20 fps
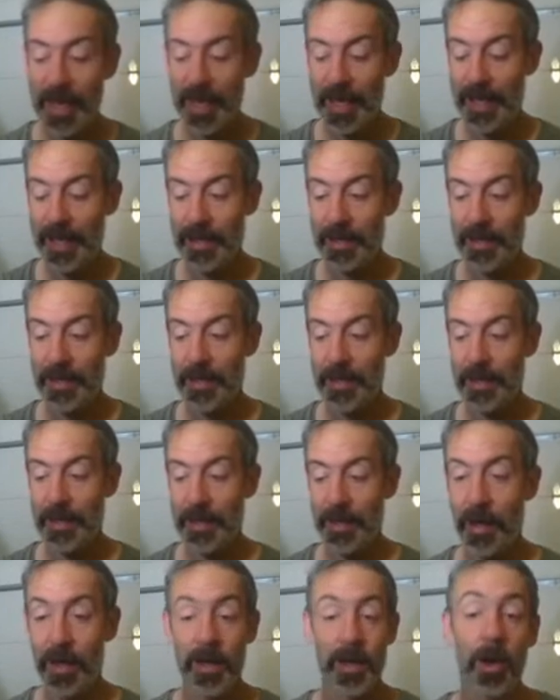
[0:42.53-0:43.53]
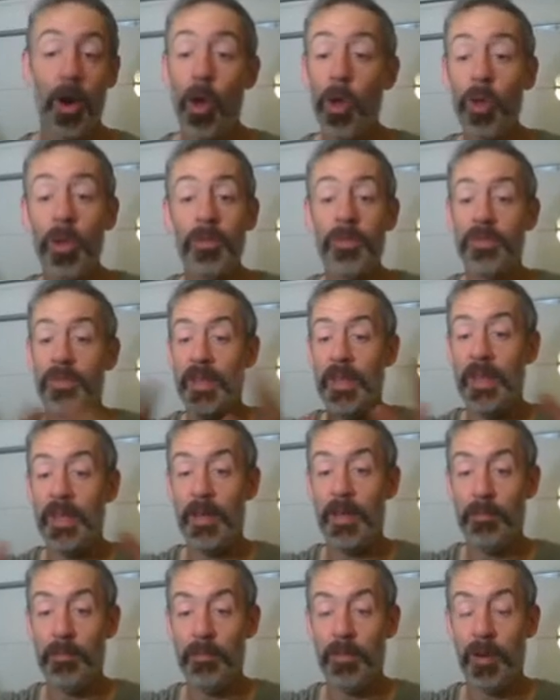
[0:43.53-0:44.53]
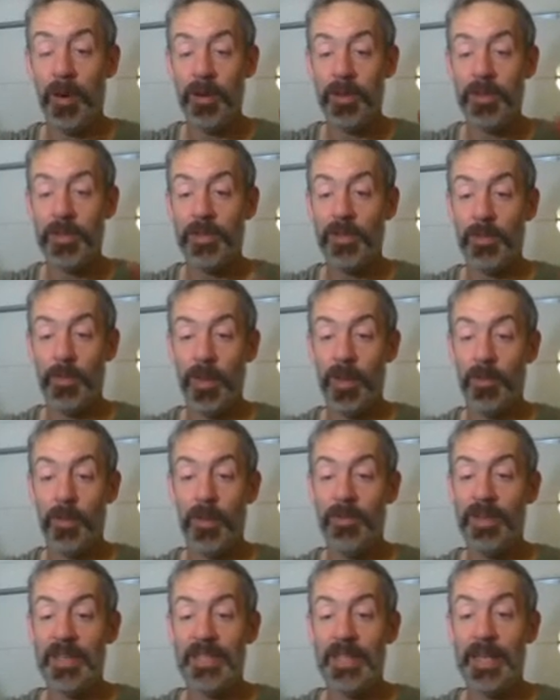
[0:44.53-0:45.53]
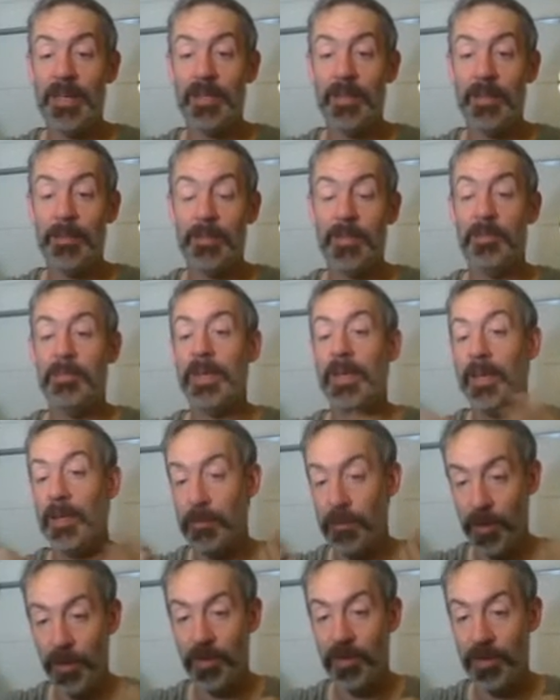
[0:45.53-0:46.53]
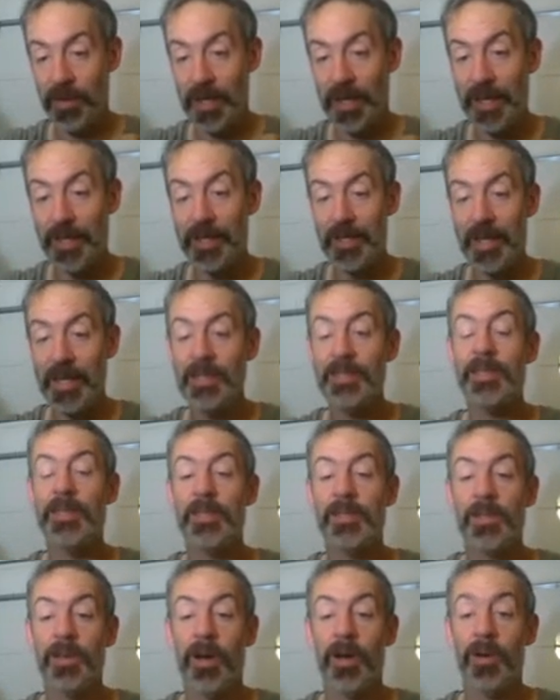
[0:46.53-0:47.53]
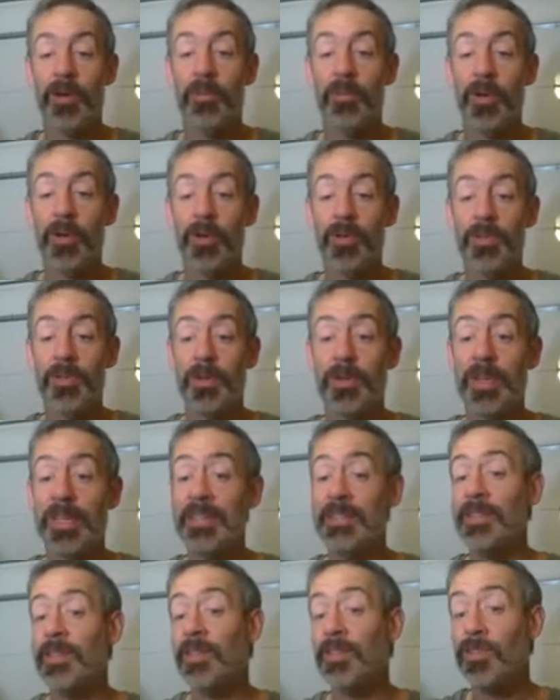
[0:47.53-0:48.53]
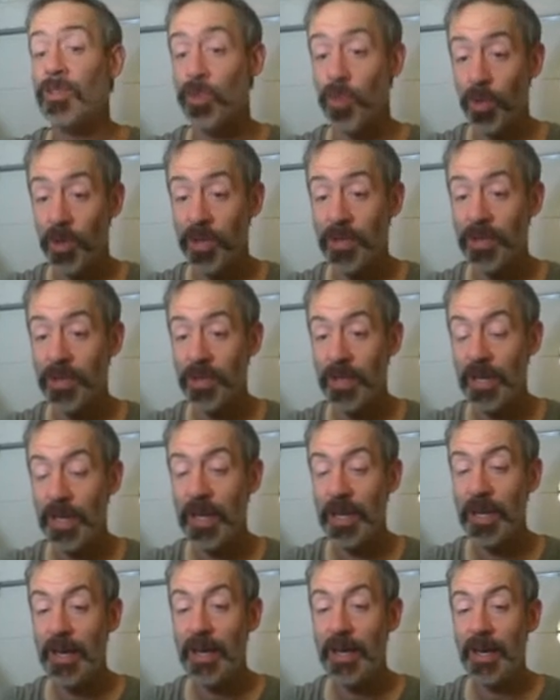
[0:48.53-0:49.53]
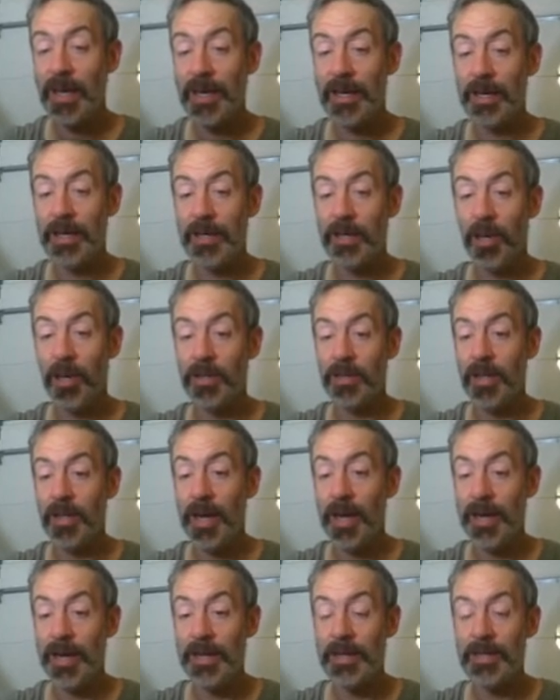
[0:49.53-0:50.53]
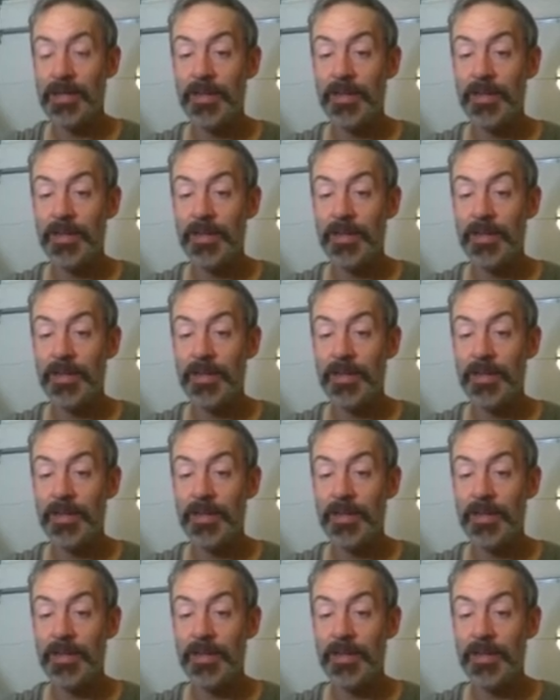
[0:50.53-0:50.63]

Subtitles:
It All of the parts we've intended them to be both easy to solder, but also easy to source online.